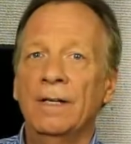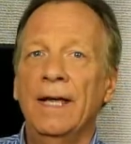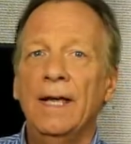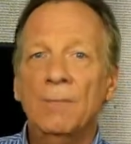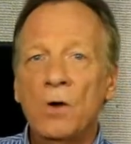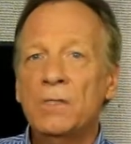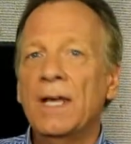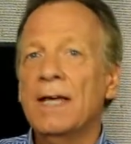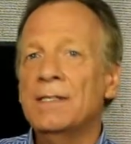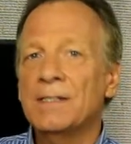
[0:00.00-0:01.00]
In most
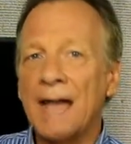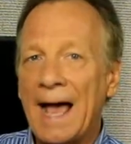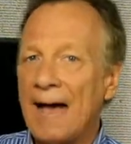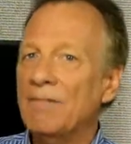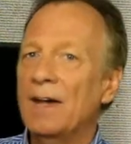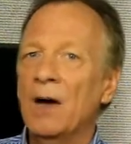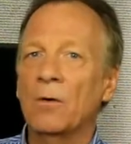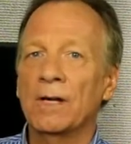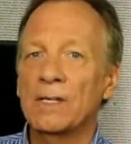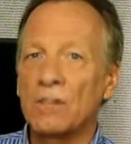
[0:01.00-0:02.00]
cases, a half
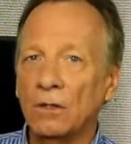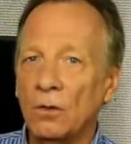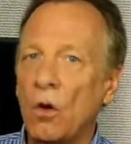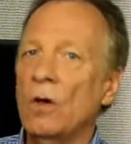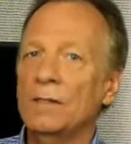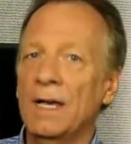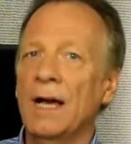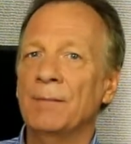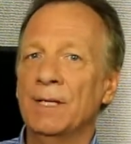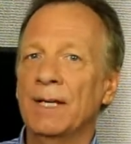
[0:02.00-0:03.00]
hour is a long
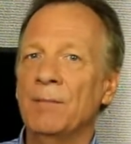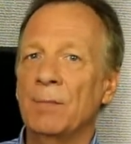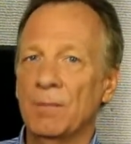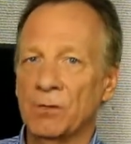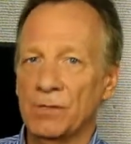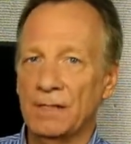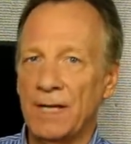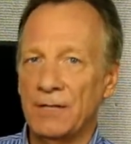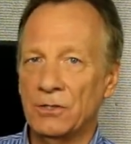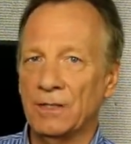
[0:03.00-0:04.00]
time to keep people's
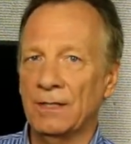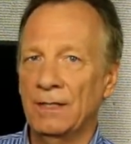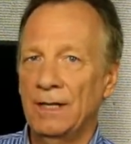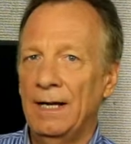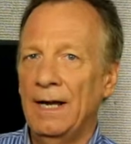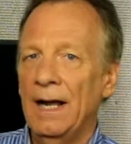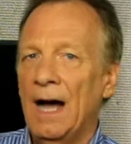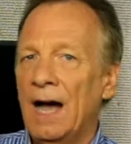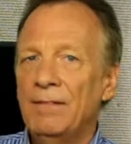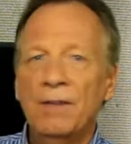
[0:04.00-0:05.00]
attention.
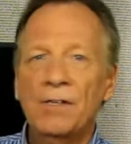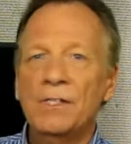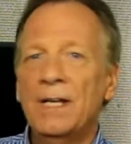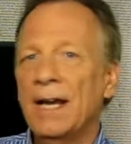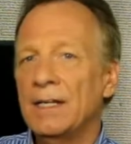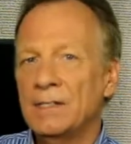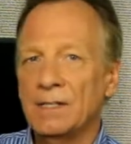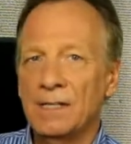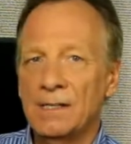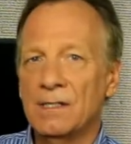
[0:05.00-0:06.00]
I've never seen any
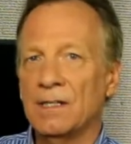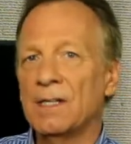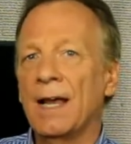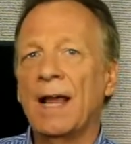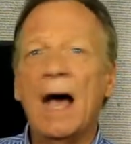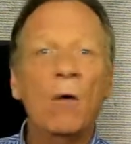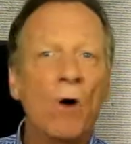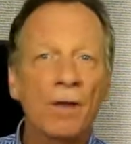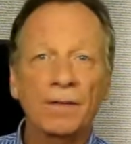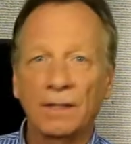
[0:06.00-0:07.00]
statistics on how
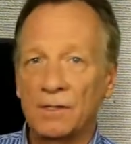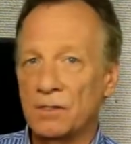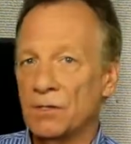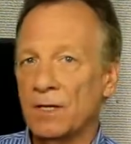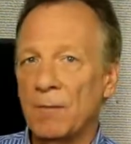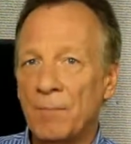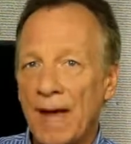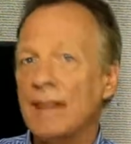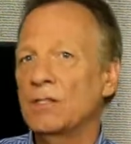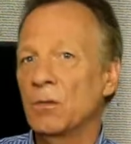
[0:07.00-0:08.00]
often listeners come
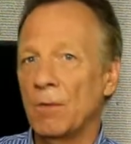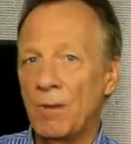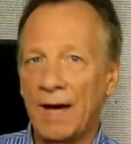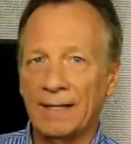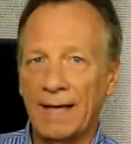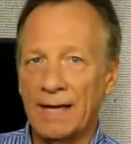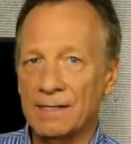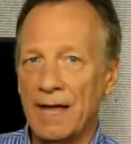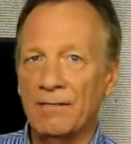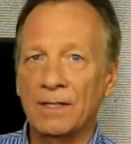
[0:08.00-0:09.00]
back to a
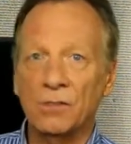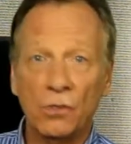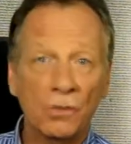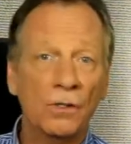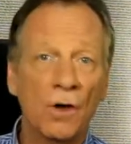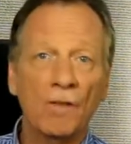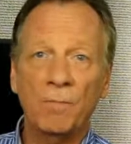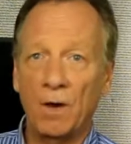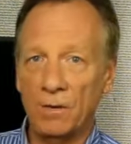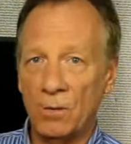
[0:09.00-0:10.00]
podcast having turned it off
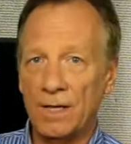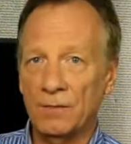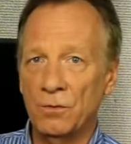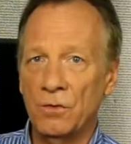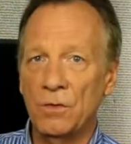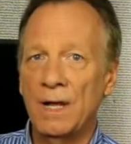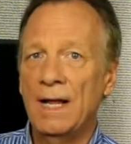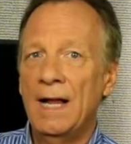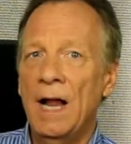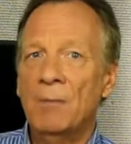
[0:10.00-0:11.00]
partway through,
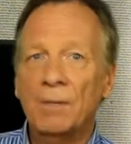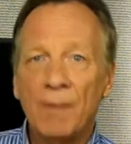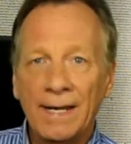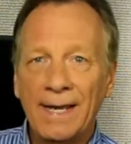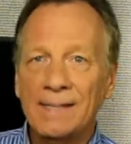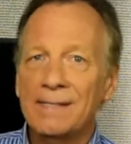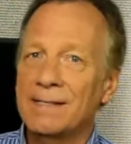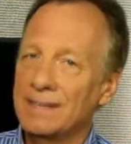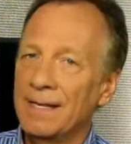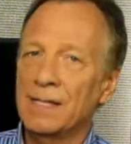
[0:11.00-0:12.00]
but my guess
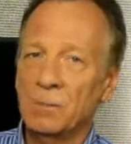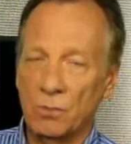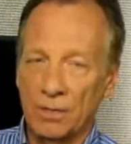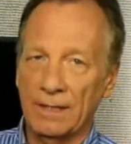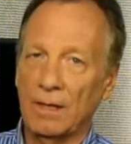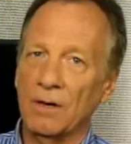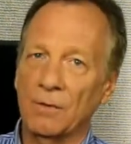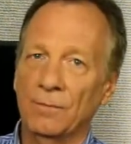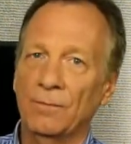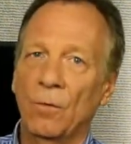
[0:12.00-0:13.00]
is it's pretty
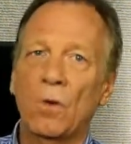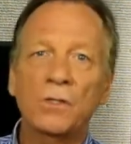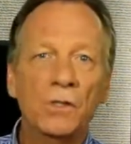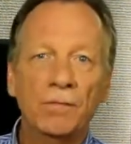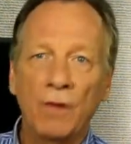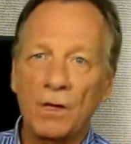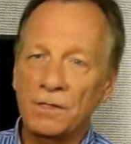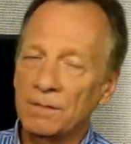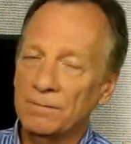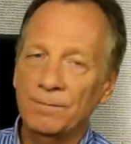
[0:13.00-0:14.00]
low. Once you've
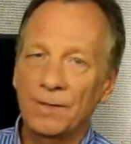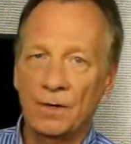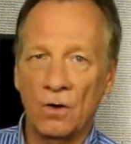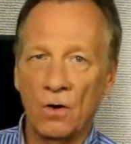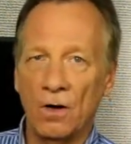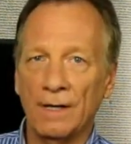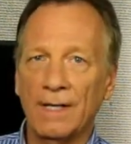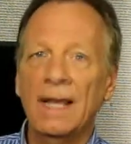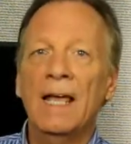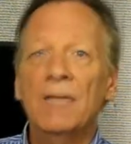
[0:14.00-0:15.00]
lost them, they're gone.
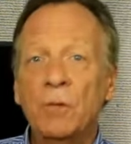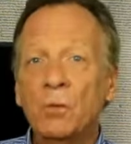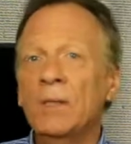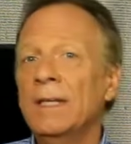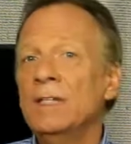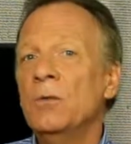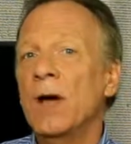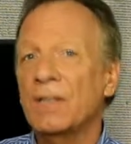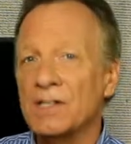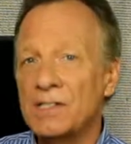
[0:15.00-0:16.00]
If you really do
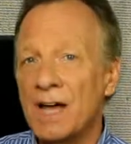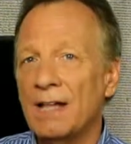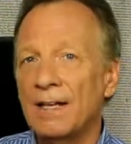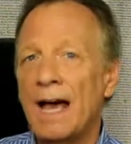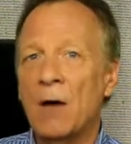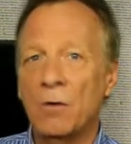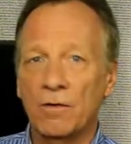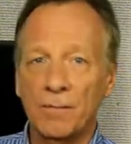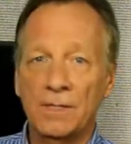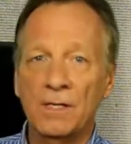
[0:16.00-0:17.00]
have a solid hour
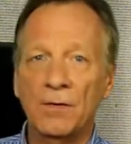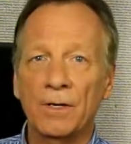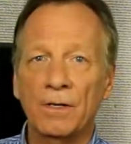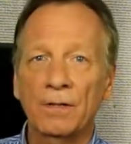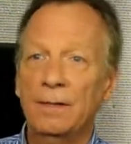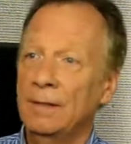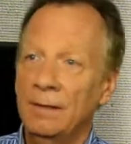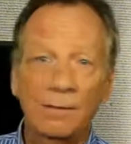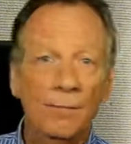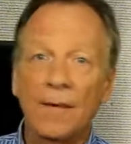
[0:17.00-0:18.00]
of material,
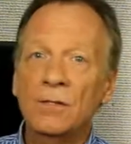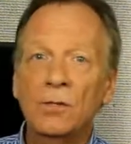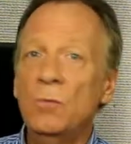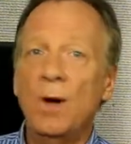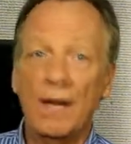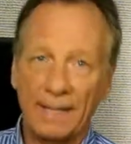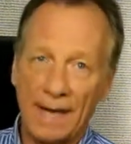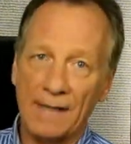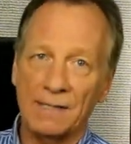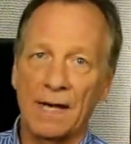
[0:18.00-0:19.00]
make 2
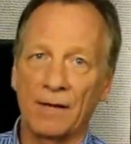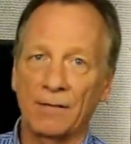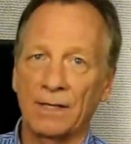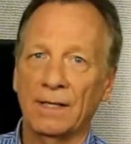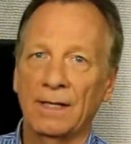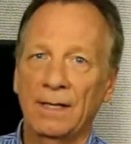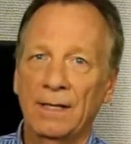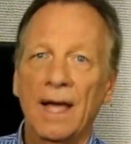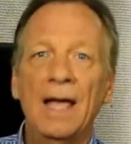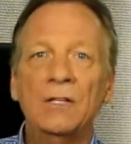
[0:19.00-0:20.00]
podcasts out of it.
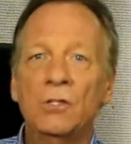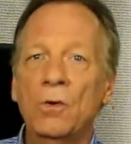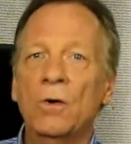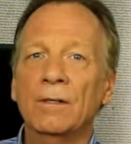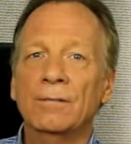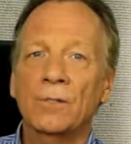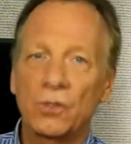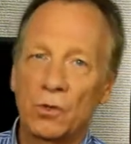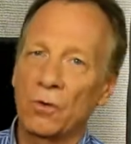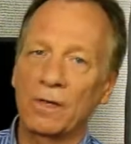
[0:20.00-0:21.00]
In short,
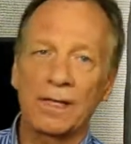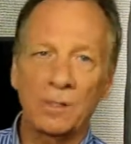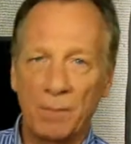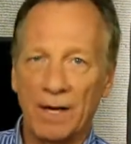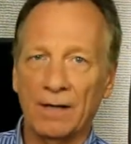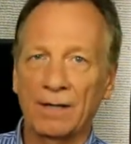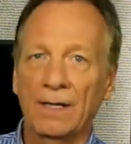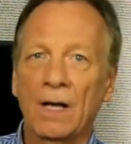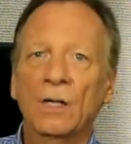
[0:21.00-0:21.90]
short is better.